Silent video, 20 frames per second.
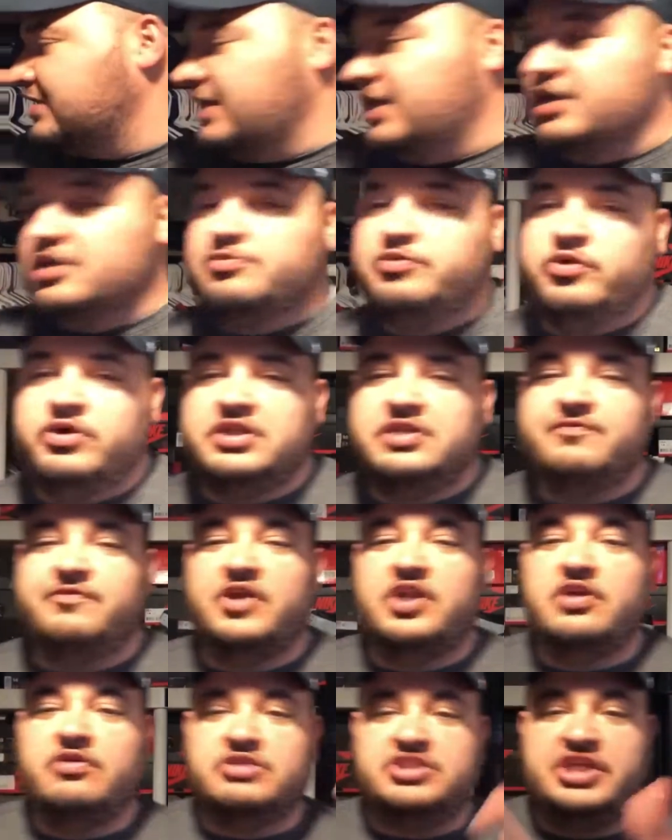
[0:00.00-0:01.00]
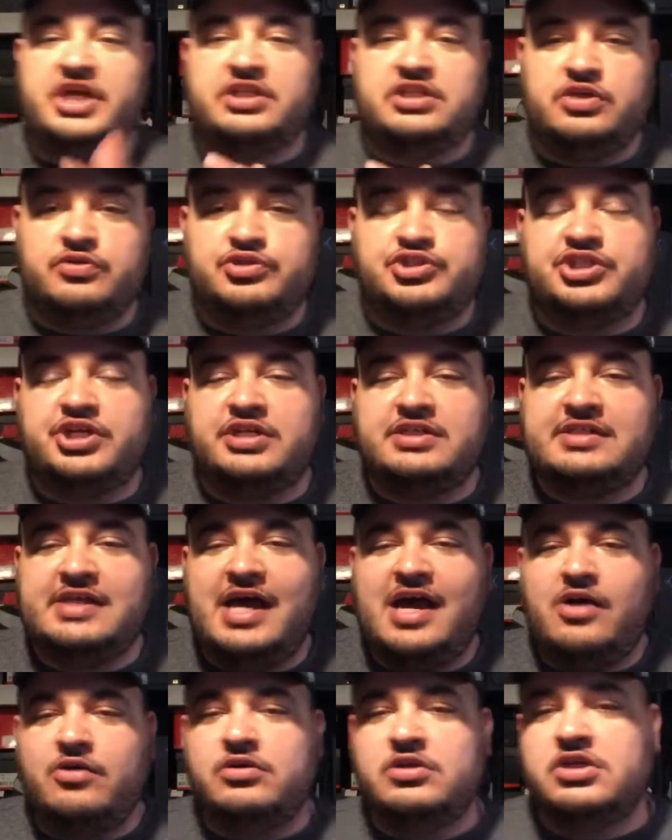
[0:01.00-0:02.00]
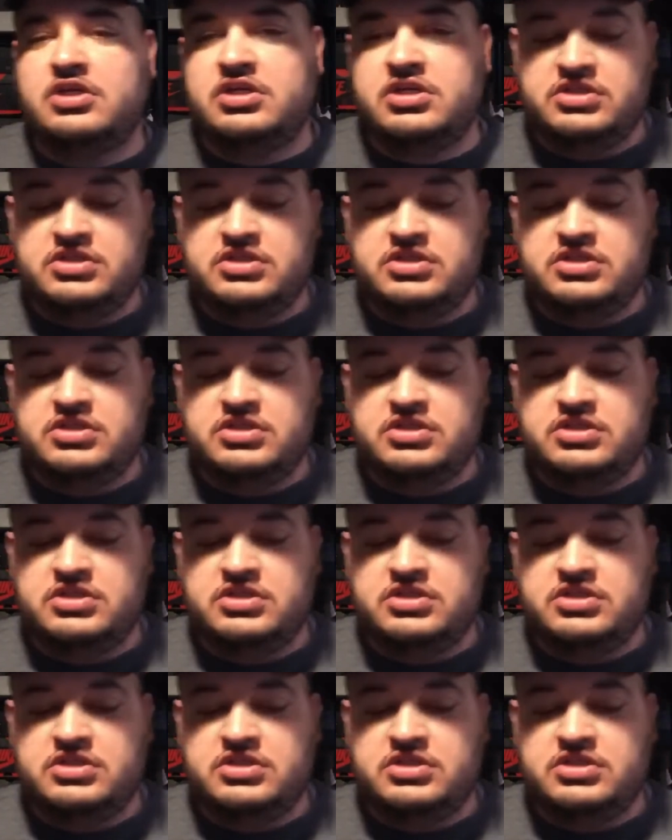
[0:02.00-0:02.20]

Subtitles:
at any point in the video and check those shirts out.